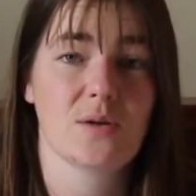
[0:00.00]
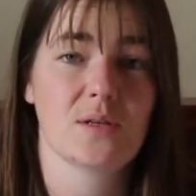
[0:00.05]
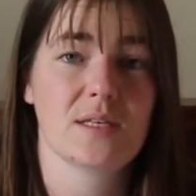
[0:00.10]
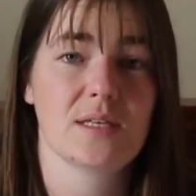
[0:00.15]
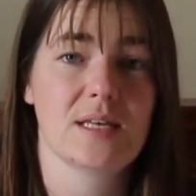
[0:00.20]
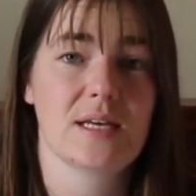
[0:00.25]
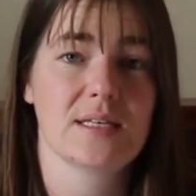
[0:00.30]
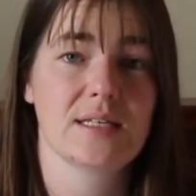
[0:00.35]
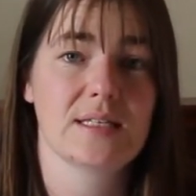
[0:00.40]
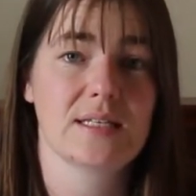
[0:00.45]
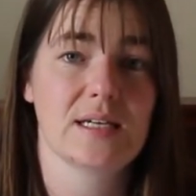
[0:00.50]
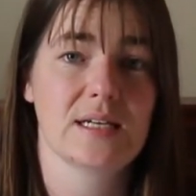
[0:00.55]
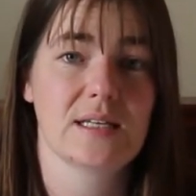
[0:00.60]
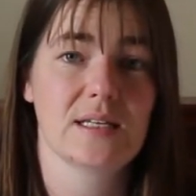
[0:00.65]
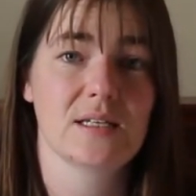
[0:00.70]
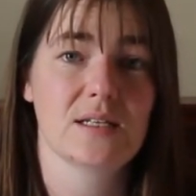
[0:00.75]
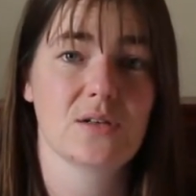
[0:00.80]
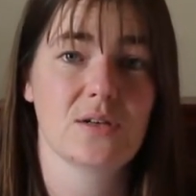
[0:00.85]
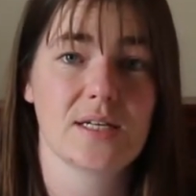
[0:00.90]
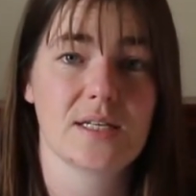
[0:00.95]
So that's
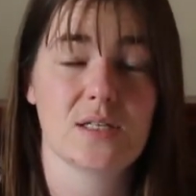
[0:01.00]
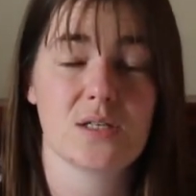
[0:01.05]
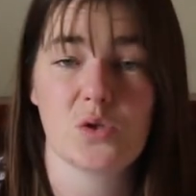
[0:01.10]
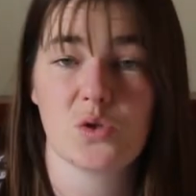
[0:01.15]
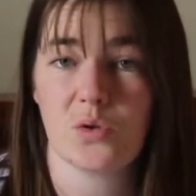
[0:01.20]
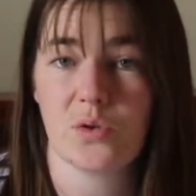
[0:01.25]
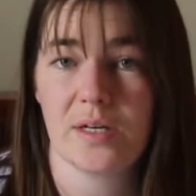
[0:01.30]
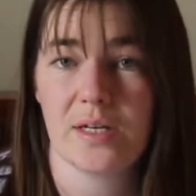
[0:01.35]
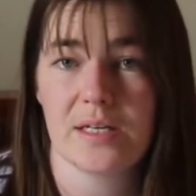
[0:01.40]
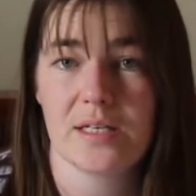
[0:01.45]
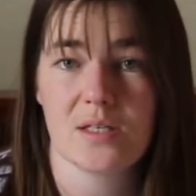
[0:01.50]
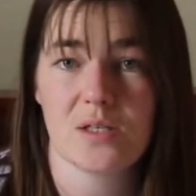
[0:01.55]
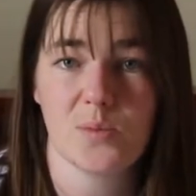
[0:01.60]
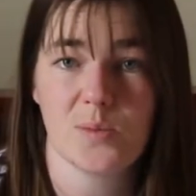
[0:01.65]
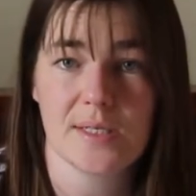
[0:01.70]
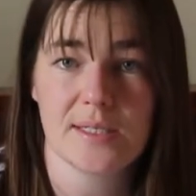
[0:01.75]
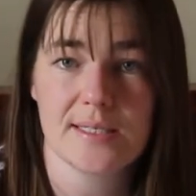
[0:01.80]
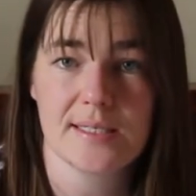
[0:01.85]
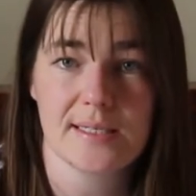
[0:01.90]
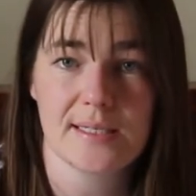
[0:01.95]
another nice story in
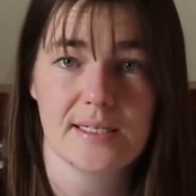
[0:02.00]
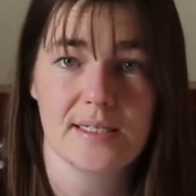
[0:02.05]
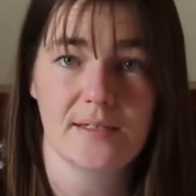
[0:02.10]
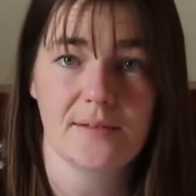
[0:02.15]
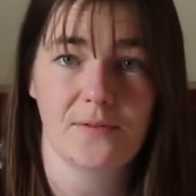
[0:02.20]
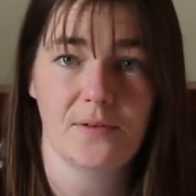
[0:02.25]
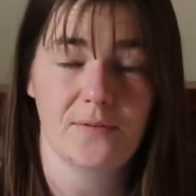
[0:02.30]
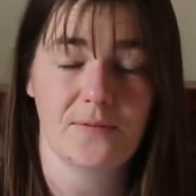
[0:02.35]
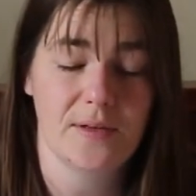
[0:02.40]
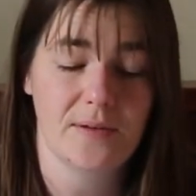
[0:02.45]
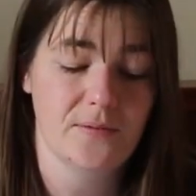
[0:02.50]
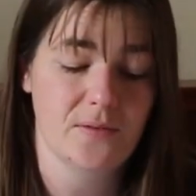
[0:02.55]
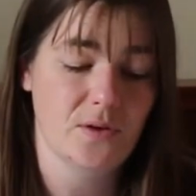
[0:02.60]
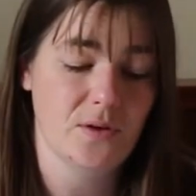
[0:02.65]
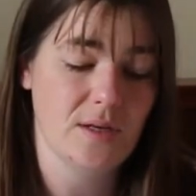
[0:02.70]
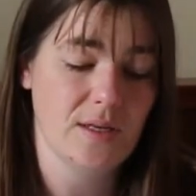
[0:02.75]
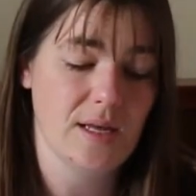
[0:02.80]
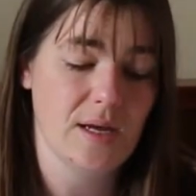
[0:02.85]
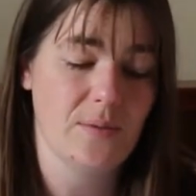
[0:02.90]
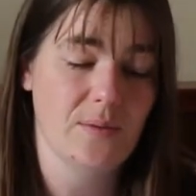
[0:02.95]
Switzerland, if you've never
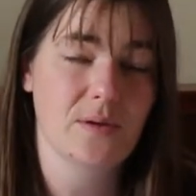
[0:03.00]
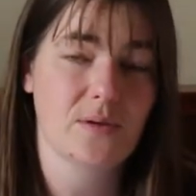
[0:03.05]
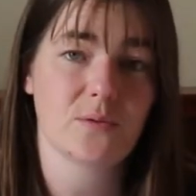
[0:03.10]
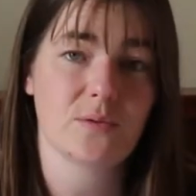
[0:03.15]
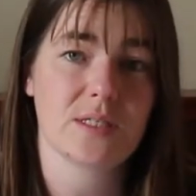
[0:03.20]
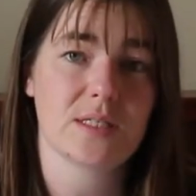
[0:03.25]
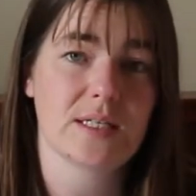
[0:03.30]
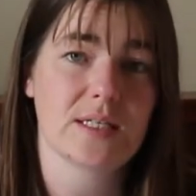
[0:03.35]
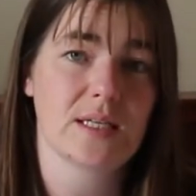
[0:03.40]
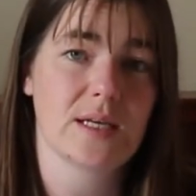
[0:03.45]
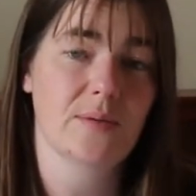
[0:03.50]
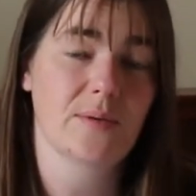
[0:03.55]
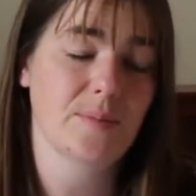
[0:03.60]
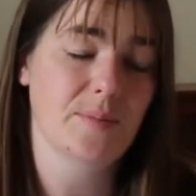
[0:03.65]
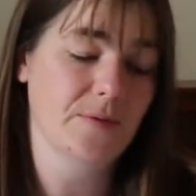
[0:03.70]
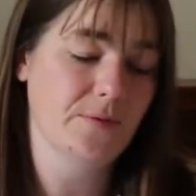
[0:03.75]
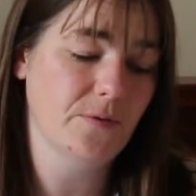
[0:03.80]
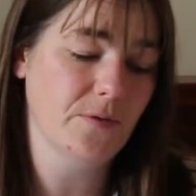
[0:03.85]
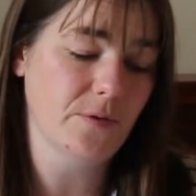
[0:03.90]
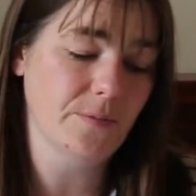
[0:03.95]
heard of that one or seen that one
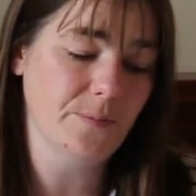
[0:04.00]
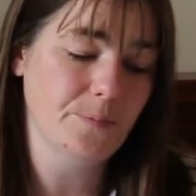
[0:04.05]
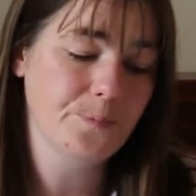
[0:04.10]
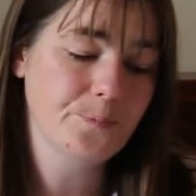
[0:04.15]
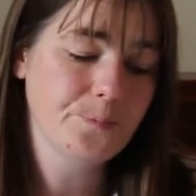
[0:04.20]
before.